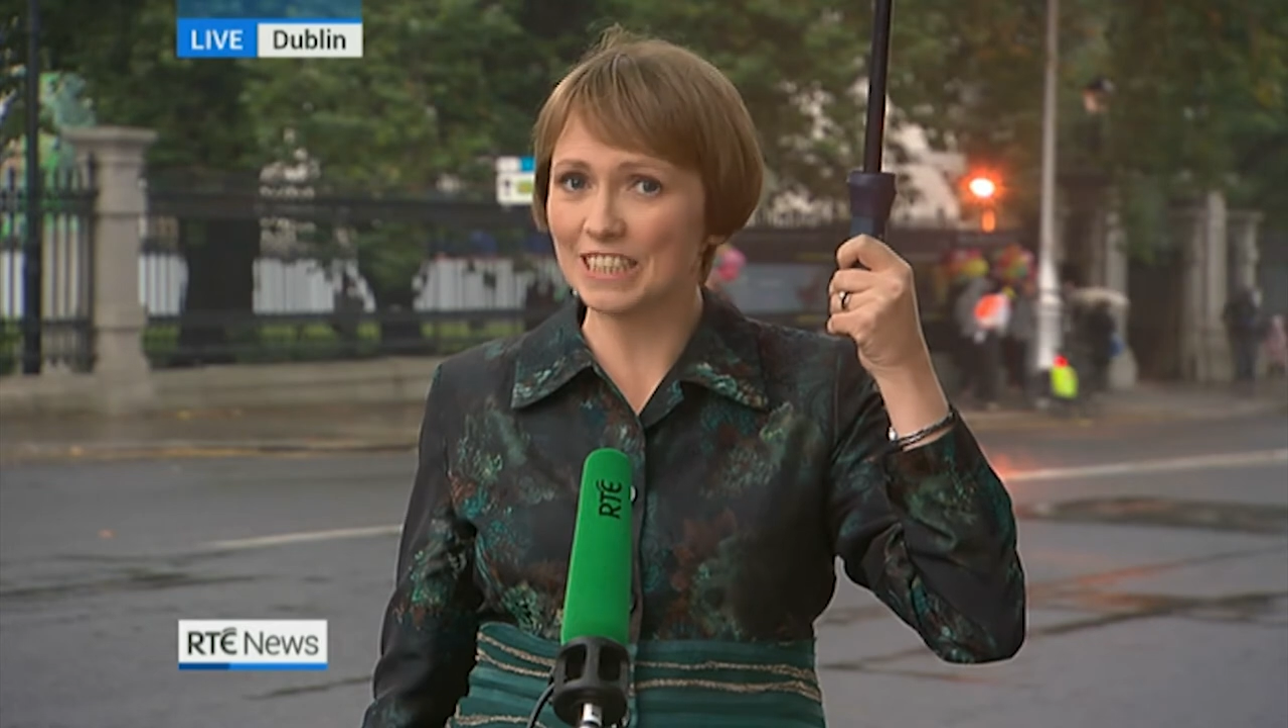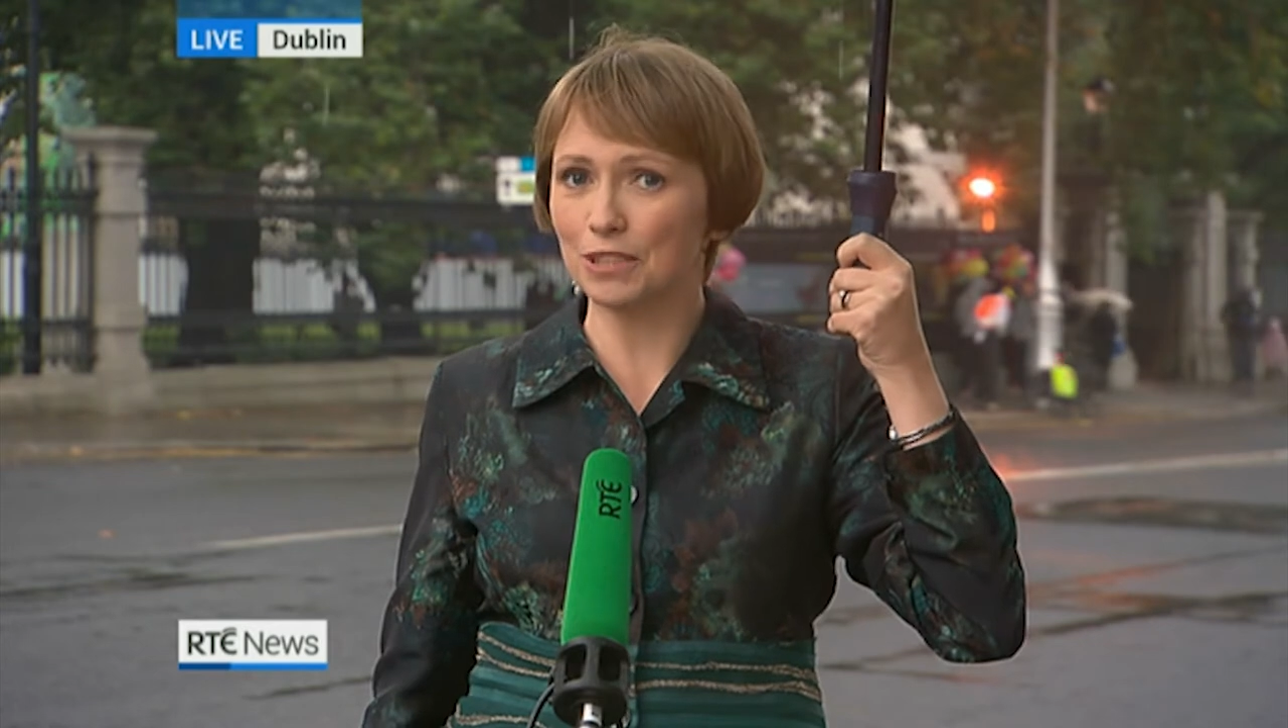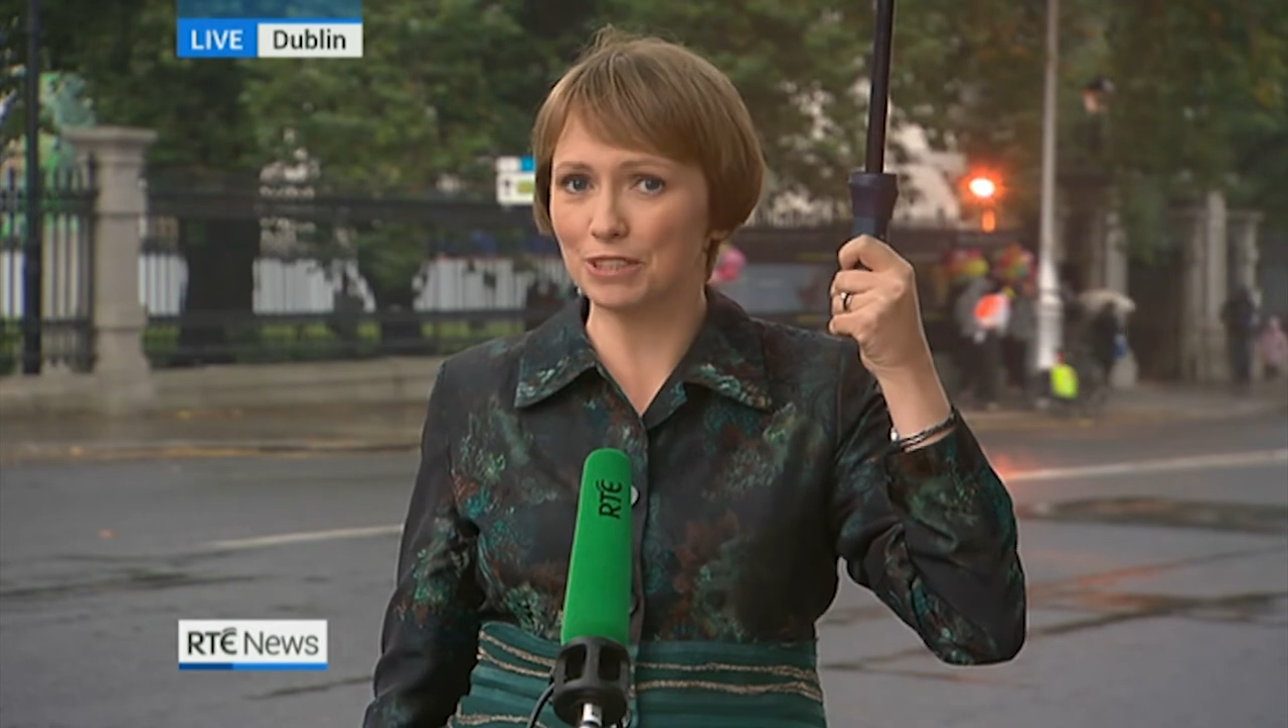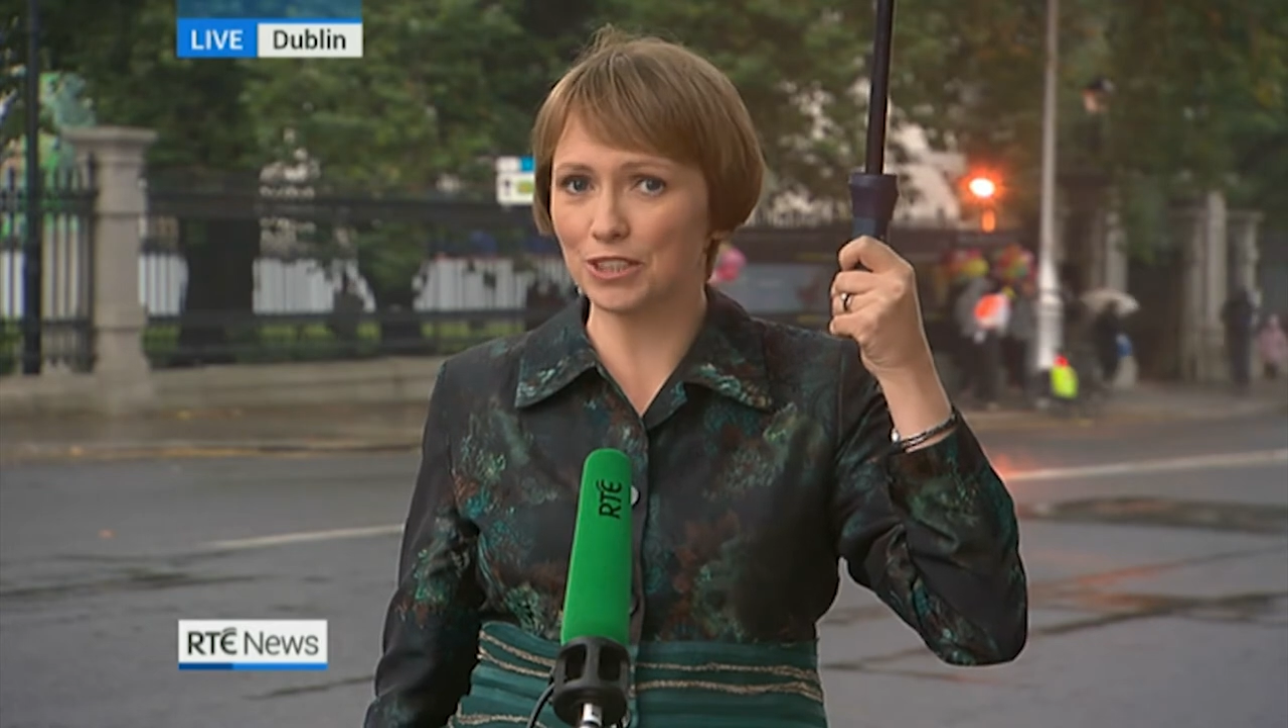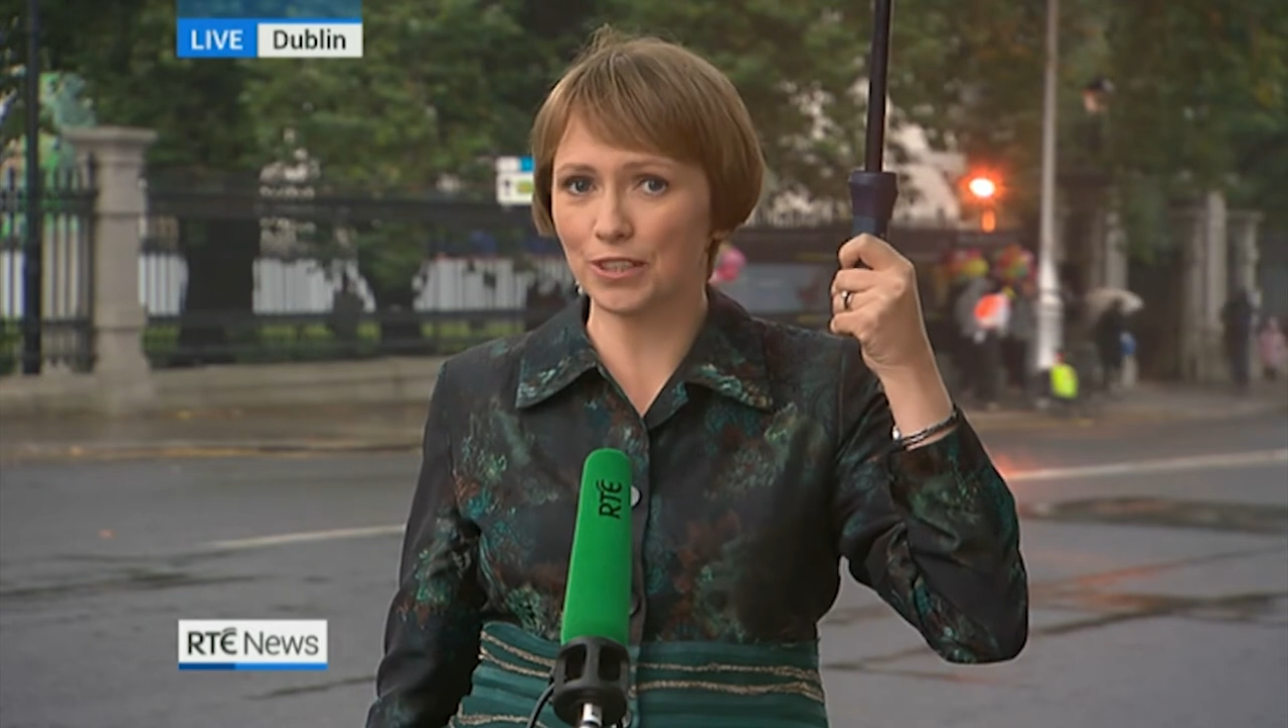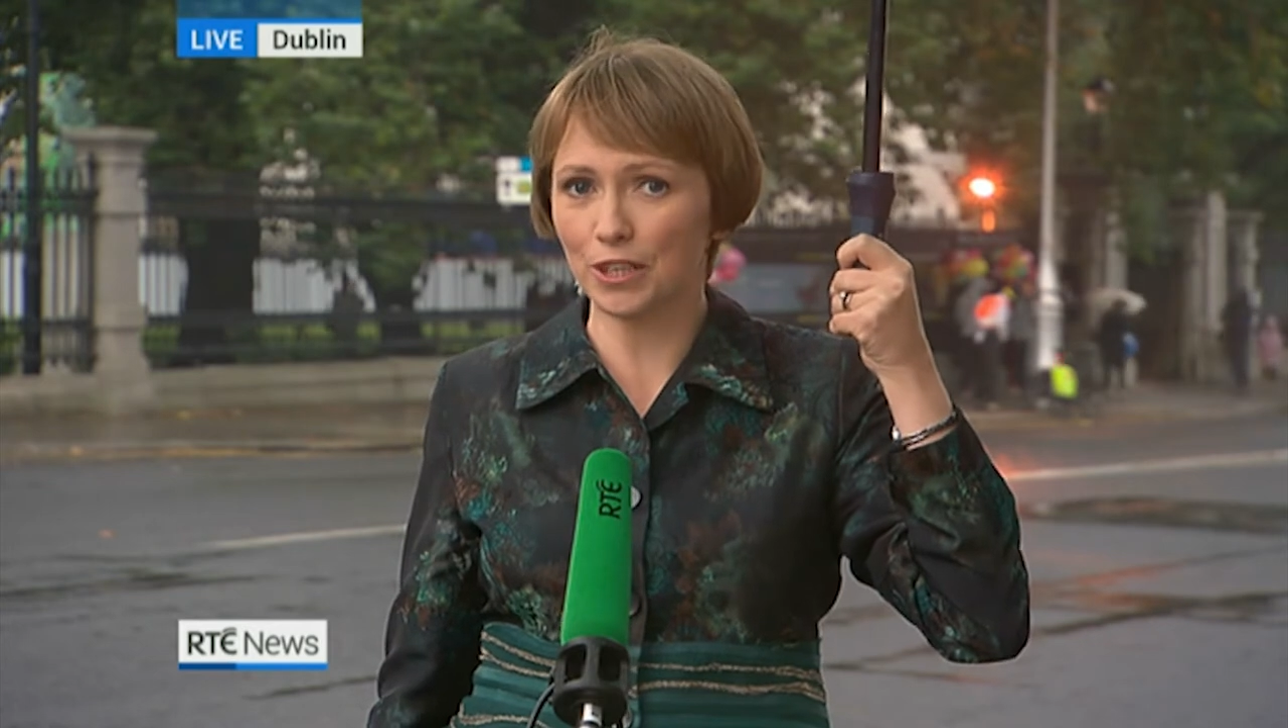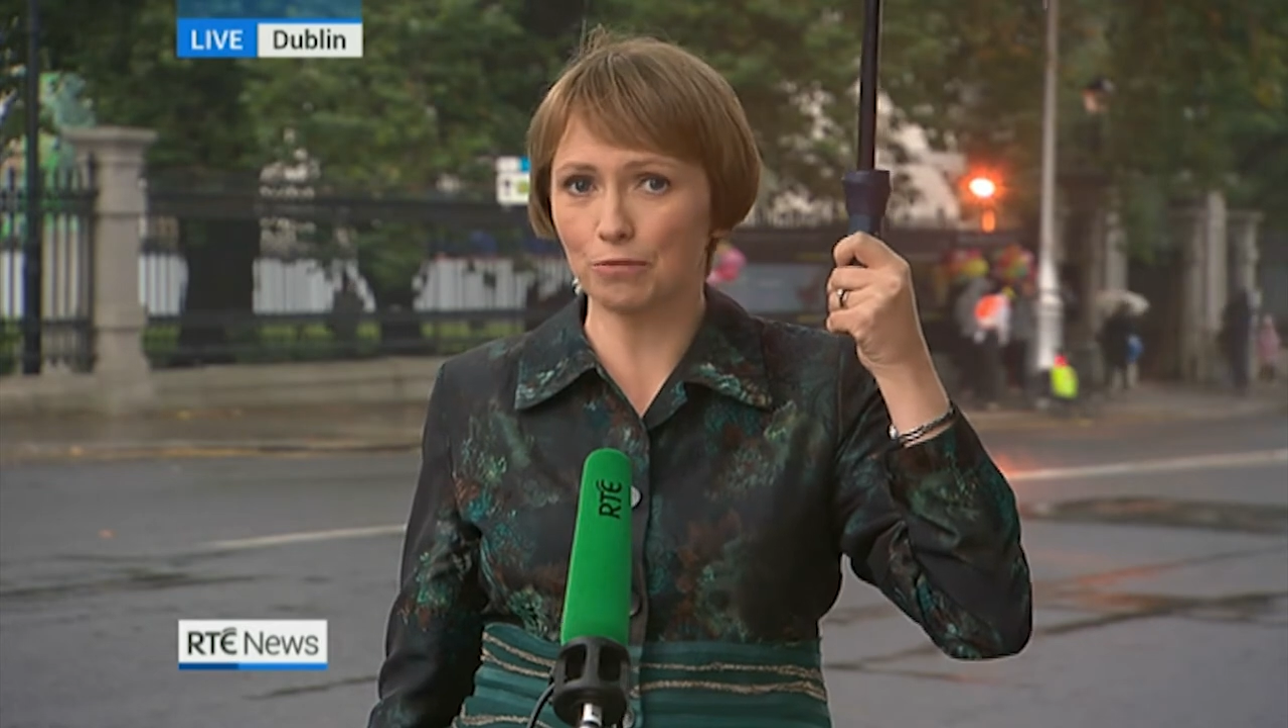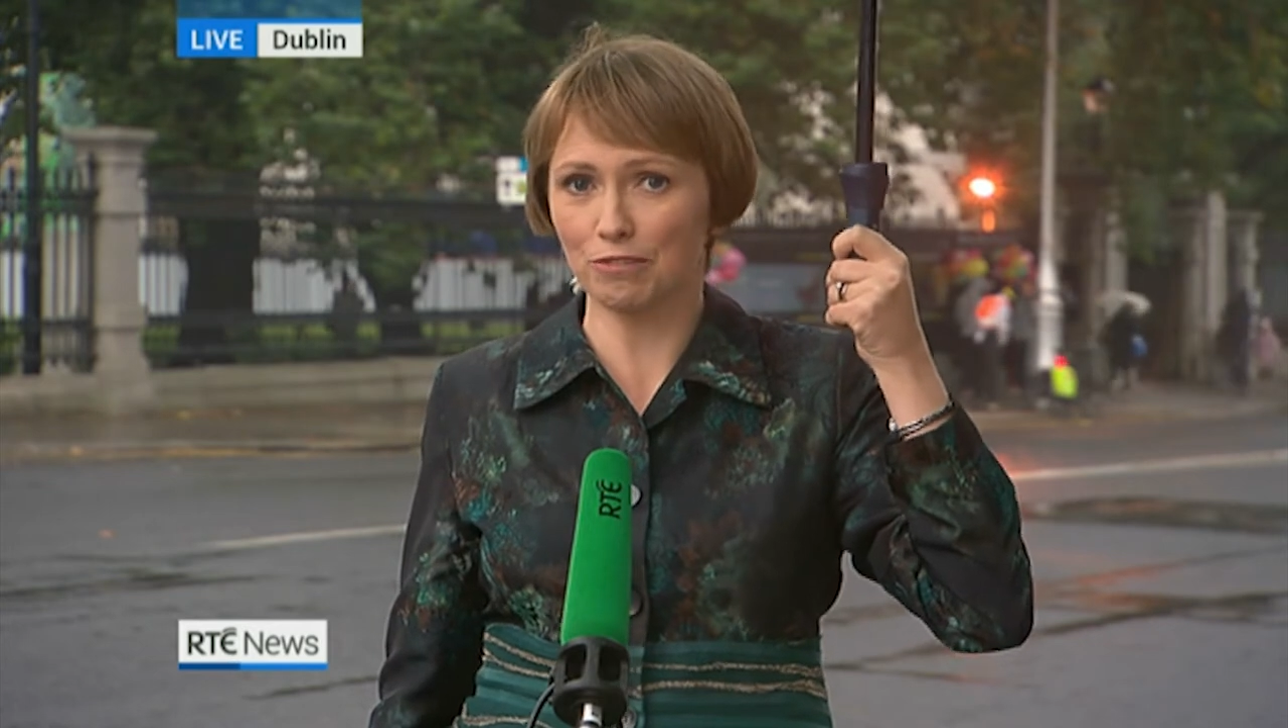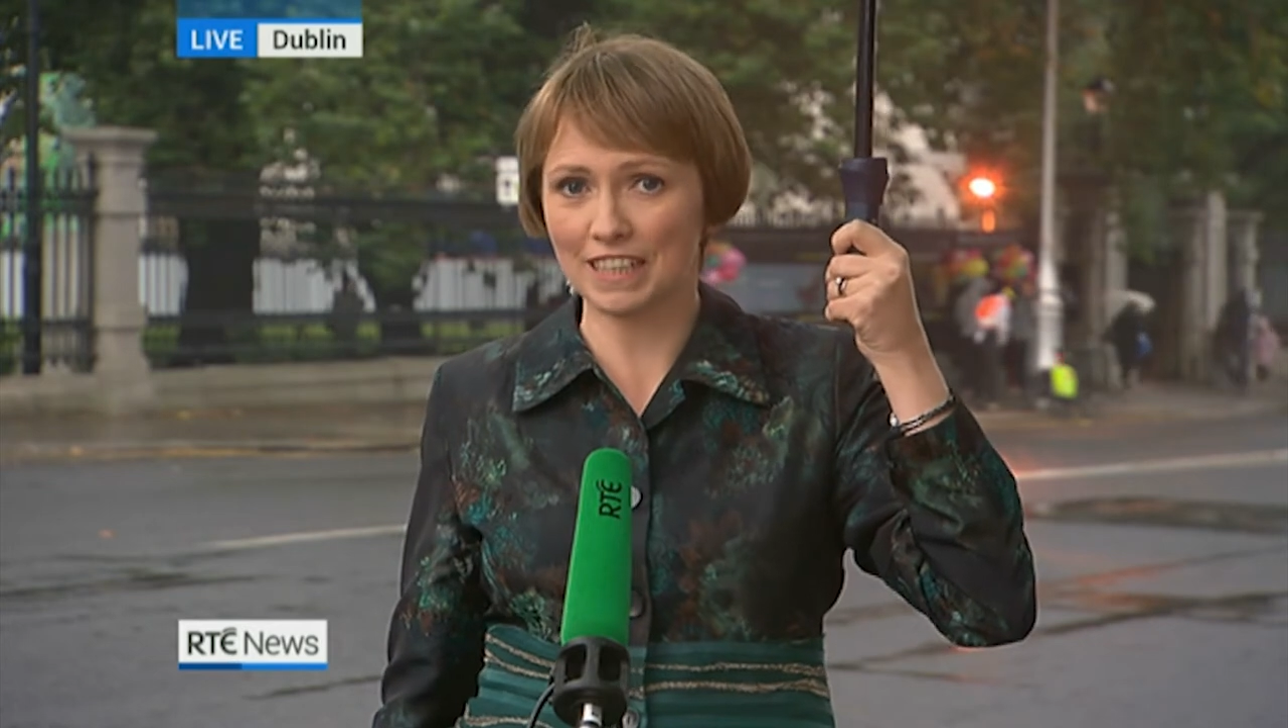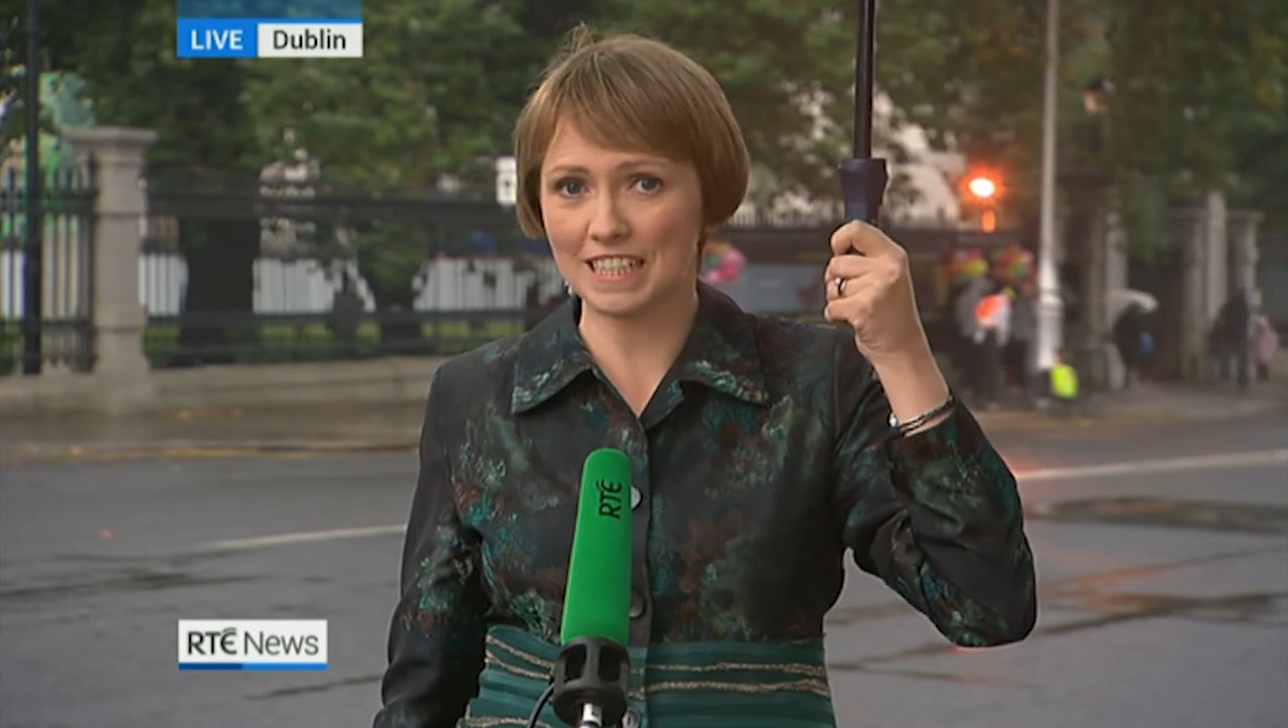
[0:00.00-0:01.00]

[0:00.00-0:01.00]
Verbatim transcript: to enjoy, hopefully,